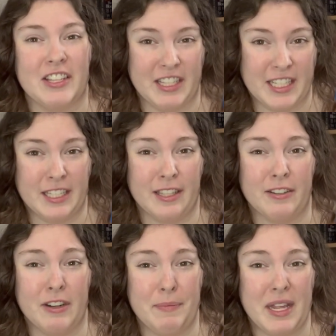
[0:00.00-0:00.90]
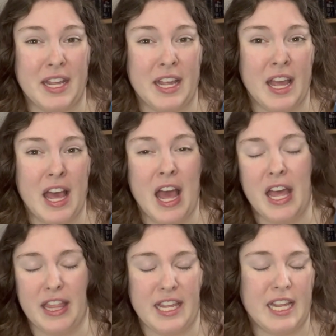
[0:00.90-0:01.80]
So this is going to be
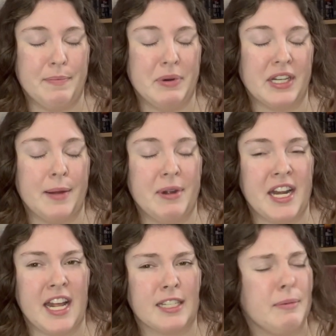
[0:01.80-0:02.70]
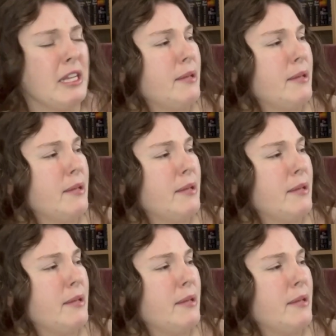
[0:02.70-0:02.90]
the book I'm reading next month.